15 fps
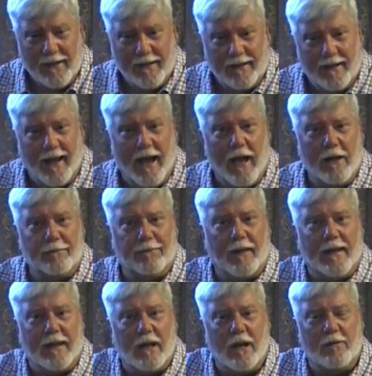Now, if
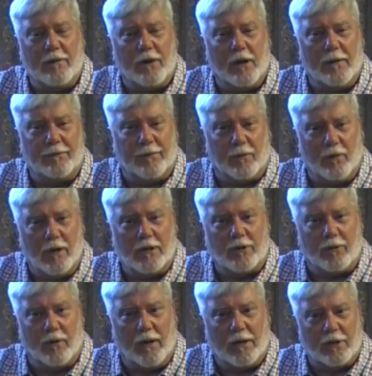they covered up the
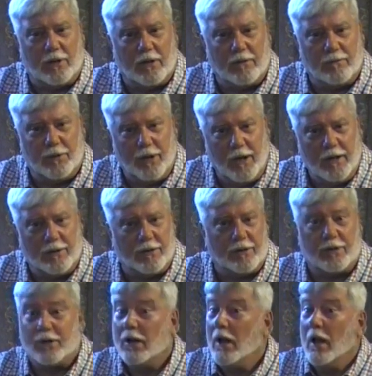resurrection of
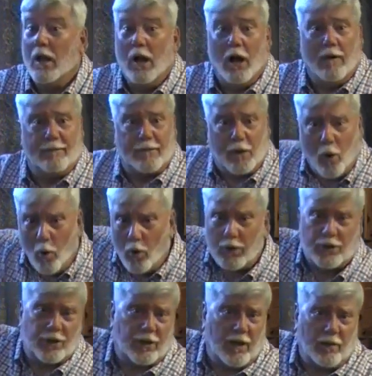Jesus, of
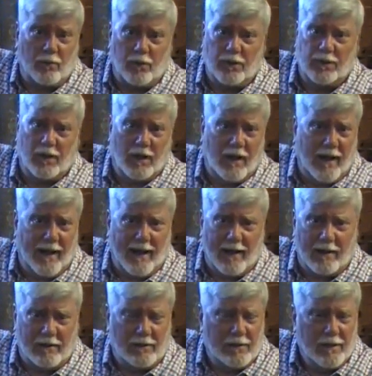course they wouldn't
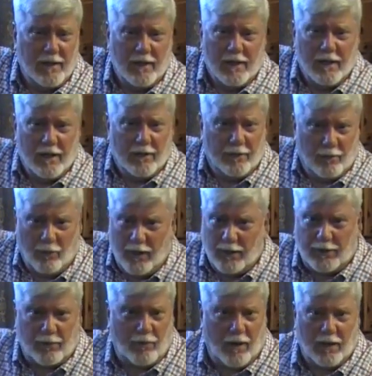allow the
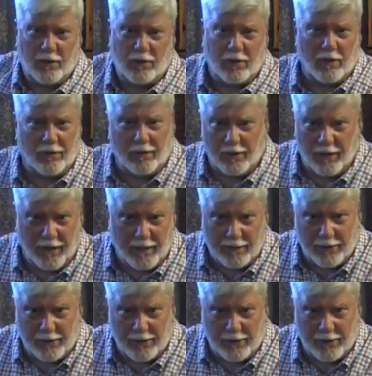resurrection of the dead